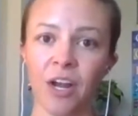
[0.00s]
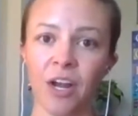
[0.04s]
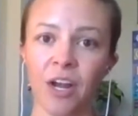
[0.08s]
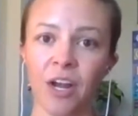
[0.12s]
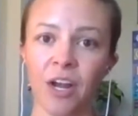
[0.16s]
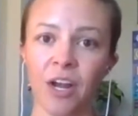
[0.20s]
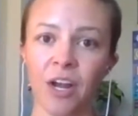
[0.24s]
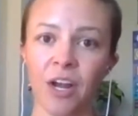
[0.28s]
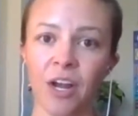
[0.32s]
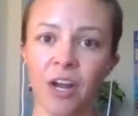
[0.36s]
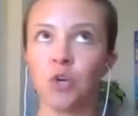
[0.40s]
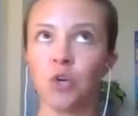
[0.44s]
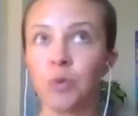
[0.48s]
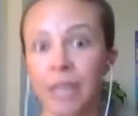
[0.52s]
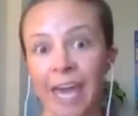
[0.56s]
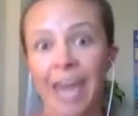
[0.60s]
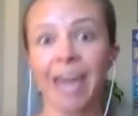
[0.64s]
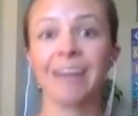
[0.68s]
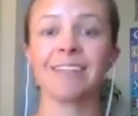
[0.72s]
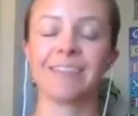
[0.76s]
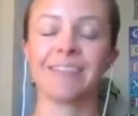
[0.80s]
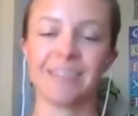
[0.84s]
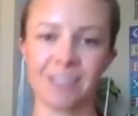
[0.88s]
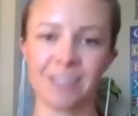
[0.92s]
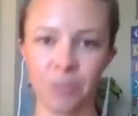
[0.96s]
you
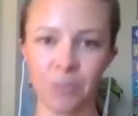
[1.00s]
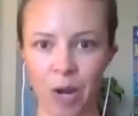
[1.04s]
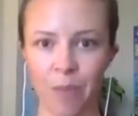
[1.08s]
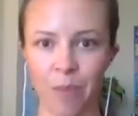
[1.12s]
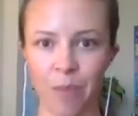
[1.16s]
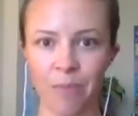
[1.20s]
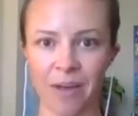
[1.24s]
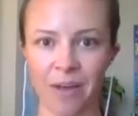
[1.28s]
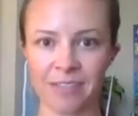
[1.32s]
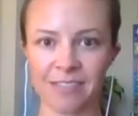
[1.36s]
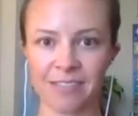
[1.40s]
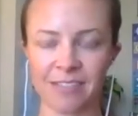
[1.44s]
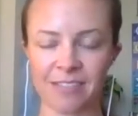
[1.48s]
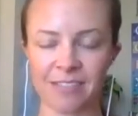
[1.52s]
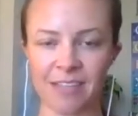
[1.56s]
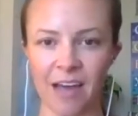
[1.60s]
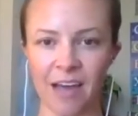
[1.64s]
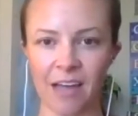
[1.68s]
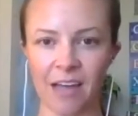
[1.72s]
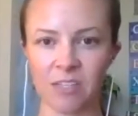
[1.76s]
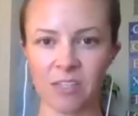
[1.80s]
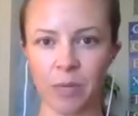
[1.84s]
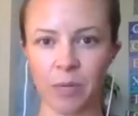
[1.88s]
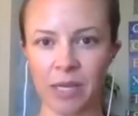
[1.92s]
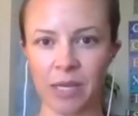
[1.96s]
can't spray
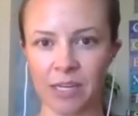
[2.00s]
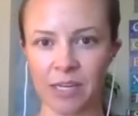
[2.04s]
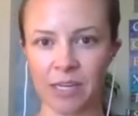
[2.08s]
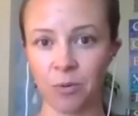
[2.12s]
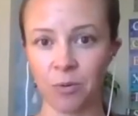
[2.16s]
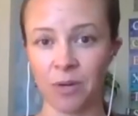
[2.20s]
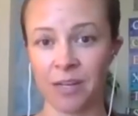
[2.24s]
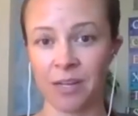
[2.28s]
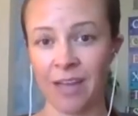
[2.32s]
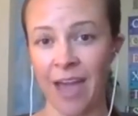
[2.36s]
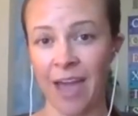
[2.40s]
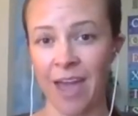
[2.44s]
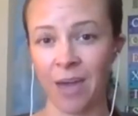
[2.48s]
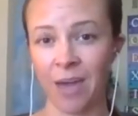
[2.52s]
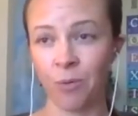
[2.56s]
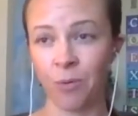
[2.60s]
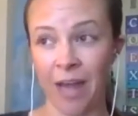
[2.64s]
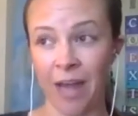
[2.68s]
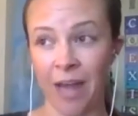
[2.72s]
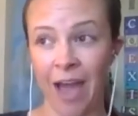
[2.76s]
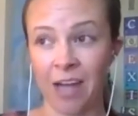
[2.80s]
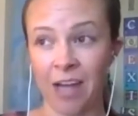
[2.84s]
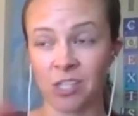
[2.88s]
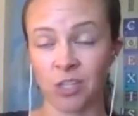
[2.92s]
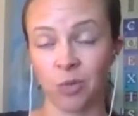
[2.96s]
pesticides because it would it would
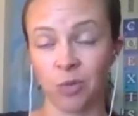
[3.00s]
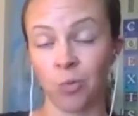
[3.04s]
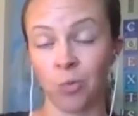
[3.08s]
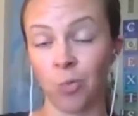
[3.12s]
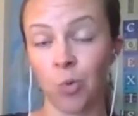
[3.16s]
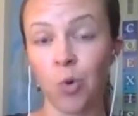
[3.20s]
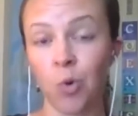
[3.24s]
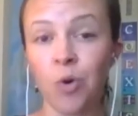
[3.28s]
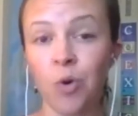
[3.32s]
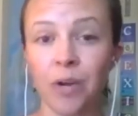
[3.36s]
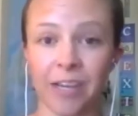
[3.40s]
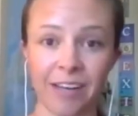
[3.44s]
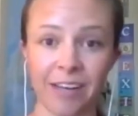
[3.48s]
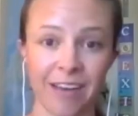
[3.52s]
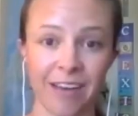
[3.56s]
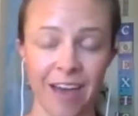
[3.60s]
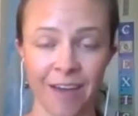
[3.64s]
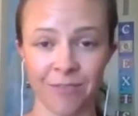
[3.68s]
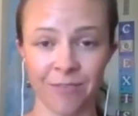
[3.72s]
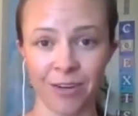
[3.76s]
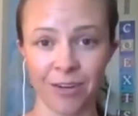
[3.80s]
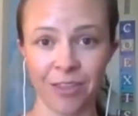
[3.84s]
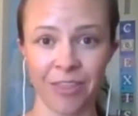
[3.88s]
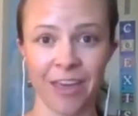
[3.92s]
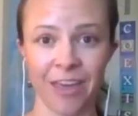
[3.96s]
actually ruin
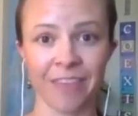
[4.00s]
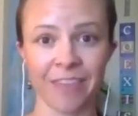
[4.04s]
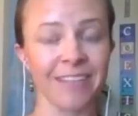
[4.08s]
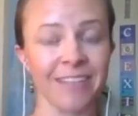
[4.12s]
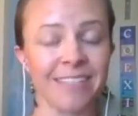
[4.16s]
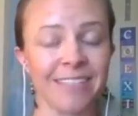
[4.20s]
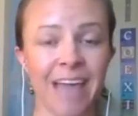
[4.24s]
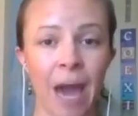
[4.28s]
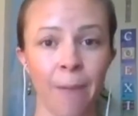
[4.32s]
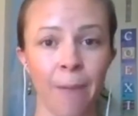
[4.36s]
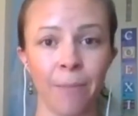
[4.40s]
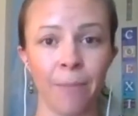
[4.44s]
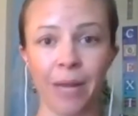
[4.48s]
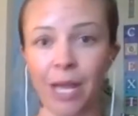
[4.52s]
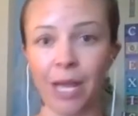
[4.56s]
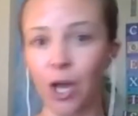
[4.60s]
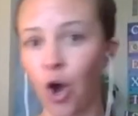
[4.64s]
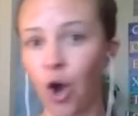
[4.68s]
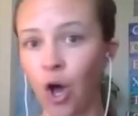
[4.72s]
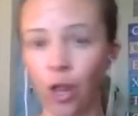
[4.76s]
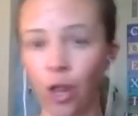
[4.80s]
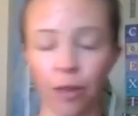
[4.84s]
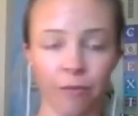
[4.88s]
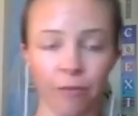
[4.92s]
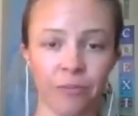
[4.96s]
everything that's happening
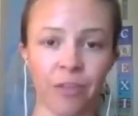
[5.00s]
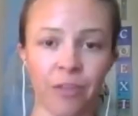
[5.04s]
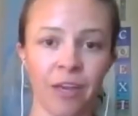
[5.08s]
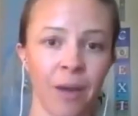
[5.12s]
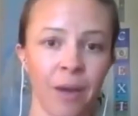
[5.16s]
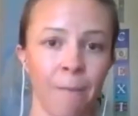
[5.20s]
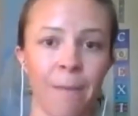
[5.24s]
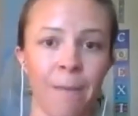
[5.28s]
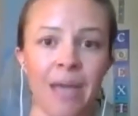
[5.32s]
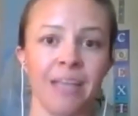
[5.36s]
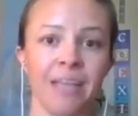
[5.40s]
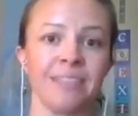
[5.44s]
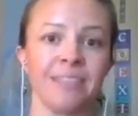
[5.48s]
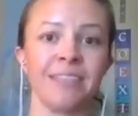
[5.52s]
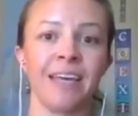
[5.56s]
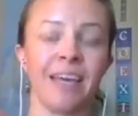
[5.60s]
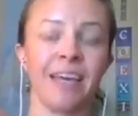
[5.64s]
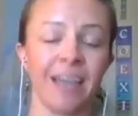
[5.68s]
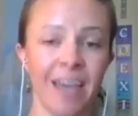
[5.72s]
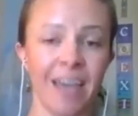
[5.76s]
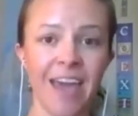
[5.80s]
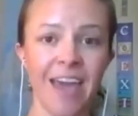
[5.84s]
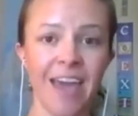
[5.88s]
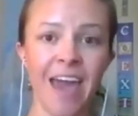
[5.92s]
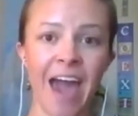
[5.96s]
all of the amazing
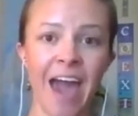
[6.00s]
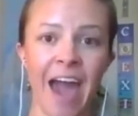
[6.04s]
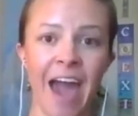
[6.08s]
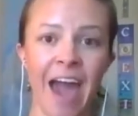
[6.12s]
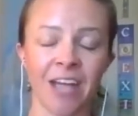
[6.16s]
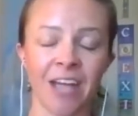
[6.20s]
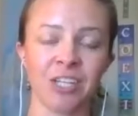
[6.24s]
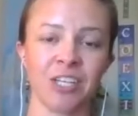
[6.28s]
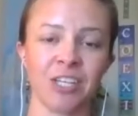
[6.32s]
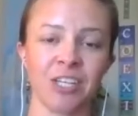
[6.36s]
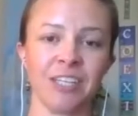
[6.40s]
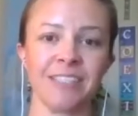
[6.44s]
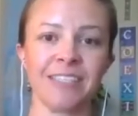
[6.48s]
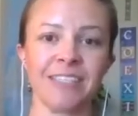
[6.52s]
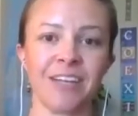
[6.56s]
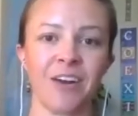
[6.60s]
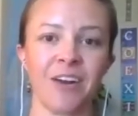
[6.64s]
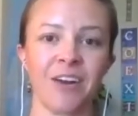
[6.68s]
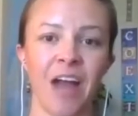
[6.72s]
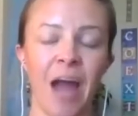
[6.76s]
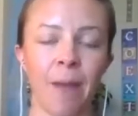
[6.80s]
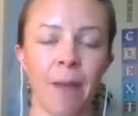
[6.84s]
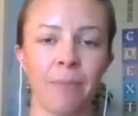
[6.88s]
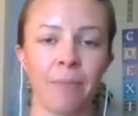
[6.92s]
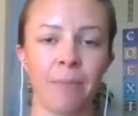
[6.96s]
actions that are
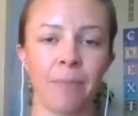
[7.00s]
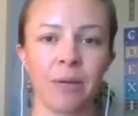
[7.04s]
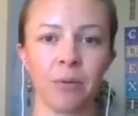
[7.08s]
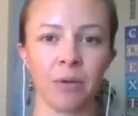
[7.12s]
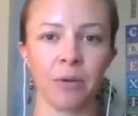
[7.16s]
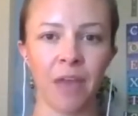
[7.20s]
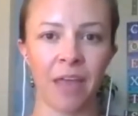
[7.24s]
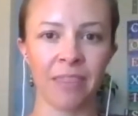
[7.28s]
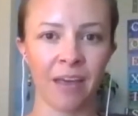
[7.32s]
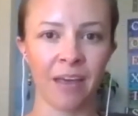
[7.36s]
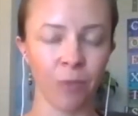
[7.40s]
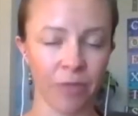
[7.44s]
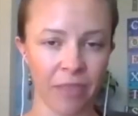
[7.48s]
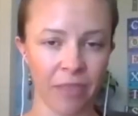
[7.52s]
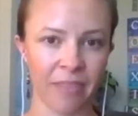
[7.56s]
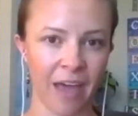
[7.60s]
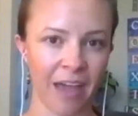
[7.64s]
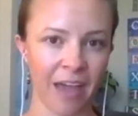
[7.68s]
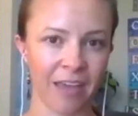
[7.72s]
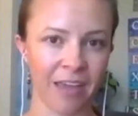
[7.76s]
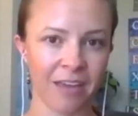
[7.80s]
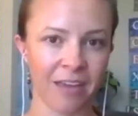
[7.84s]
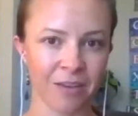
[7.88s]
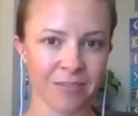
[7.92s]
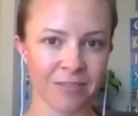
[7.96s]
happening within
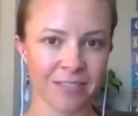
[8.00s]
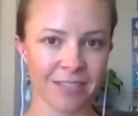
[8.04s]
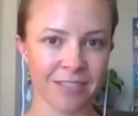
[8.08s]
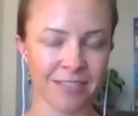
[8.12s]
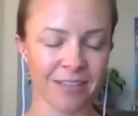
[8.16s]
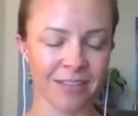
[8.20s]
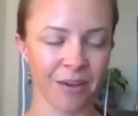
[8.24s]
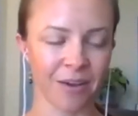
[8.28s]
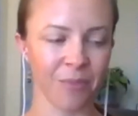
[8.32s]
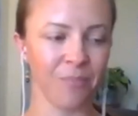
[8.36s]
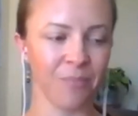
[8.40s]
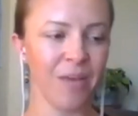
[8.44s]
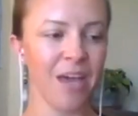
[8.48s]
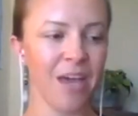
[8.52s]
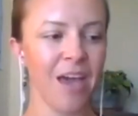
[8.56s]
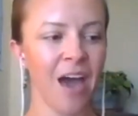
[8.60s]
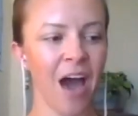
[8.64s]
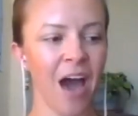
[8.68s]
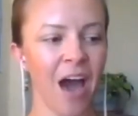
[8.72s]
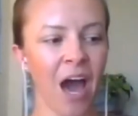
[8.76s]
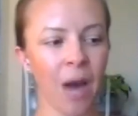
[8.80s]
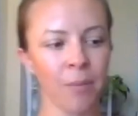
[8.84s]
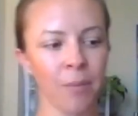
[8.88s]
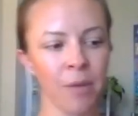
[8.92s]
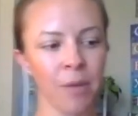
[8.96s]
within that ecosystem
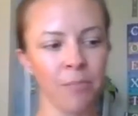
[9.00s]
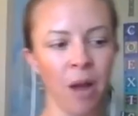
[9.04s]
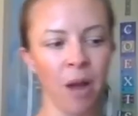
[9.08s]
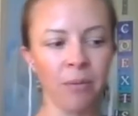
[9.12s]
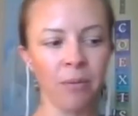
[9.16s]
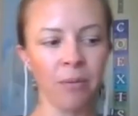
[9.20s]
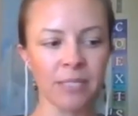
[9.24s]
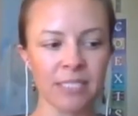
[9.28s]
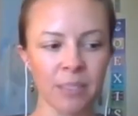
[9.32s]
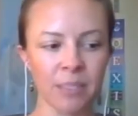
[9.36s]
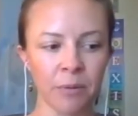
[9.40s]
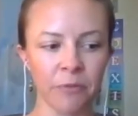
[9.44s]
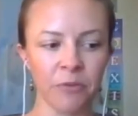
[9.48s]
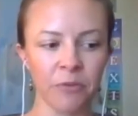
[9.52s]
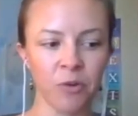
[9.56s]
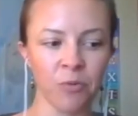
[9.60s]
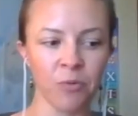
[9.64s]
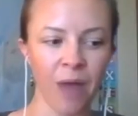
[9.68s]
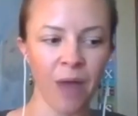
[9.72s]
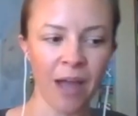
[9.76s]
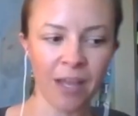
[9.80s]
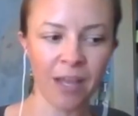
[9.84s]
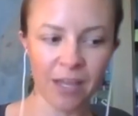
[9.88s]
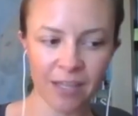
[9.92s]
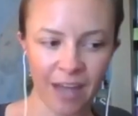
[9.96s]
um, and probably some of
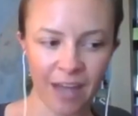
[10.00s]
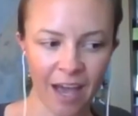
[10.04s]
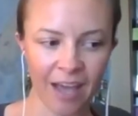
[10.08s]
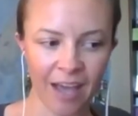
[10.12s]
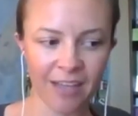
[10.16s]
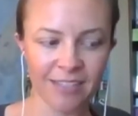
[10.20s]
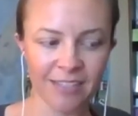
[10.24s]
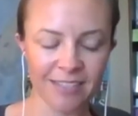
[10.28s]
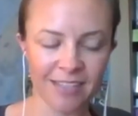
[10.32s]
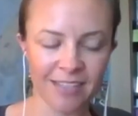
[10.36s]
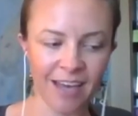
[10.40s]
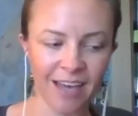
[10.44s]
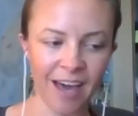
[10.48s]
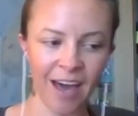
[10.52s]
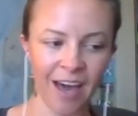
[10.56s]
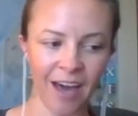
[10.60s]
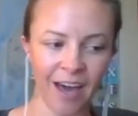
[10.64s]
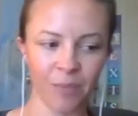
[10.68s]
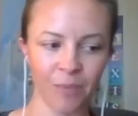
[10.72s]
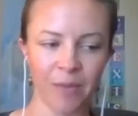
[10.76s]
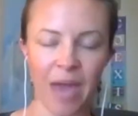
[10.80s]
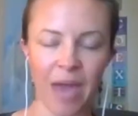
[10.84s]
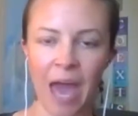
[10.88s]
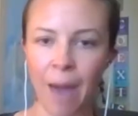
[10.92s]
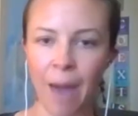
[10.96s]
you recognize
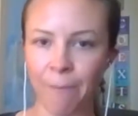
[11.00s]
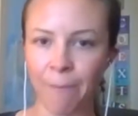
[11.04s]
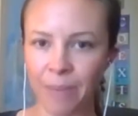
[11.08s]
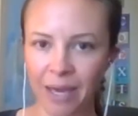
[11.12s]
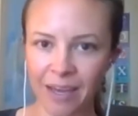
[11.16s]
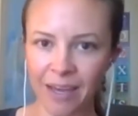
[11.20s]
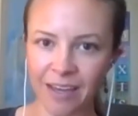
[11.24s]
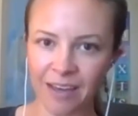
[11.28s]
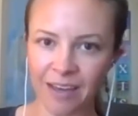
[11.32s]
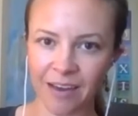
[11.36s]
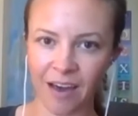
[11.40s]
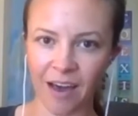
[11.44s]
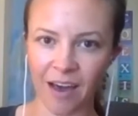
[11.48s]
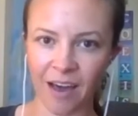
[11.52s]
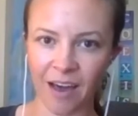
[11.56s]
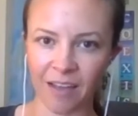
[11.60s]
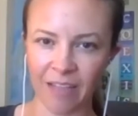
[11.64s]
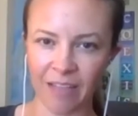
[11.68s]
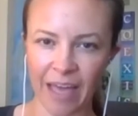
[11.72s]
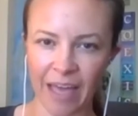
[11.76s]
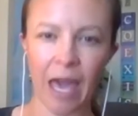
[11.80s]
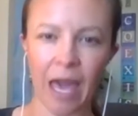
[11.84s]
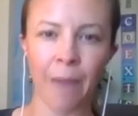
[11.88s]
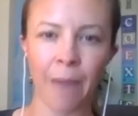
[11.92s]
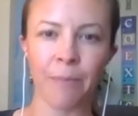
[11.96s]
um, epic uh,
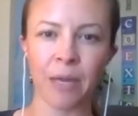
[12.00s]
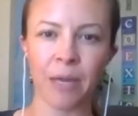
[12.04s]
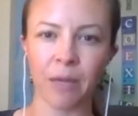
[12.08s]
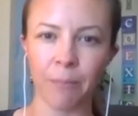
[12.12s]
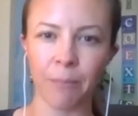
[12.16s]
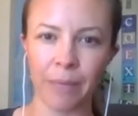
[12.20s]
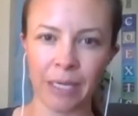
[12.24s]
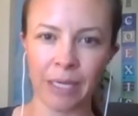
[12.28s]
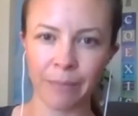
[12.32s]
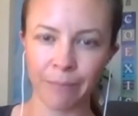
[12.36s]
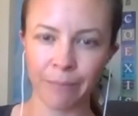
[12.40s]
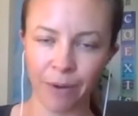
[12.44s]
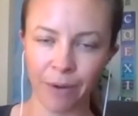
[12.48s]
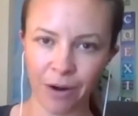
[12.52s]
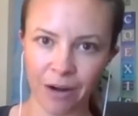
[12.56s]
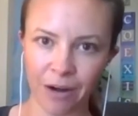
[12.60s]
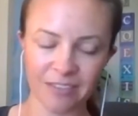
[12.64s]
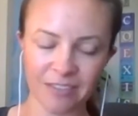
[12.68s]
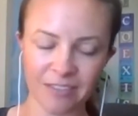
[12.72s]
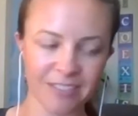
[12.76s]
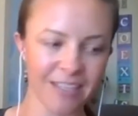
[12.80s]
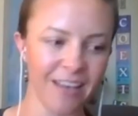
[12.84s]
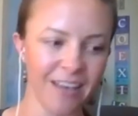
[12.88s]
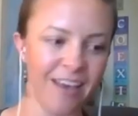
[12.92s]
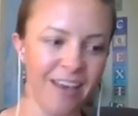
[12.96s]
like epic meat
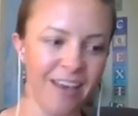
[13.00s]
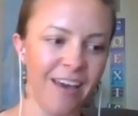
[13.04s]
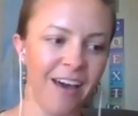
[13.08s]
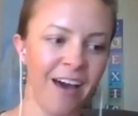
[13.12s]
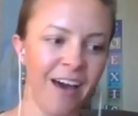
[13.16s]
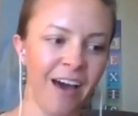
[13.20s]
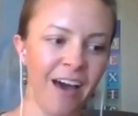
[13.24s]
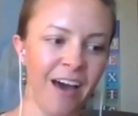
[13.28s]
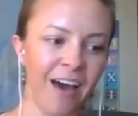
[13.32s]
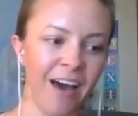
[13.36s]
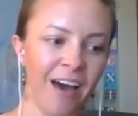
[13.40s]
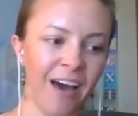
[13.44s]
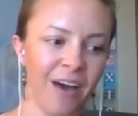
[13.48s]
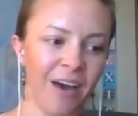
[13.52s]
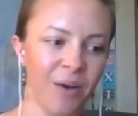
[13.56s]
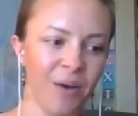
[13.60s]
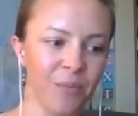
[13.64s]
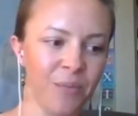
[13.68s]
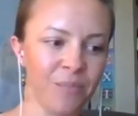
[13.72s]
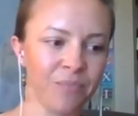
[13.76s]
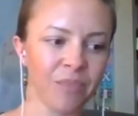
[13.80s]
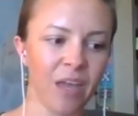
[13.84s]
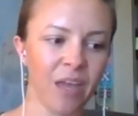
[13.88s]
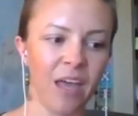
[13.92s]
bars um,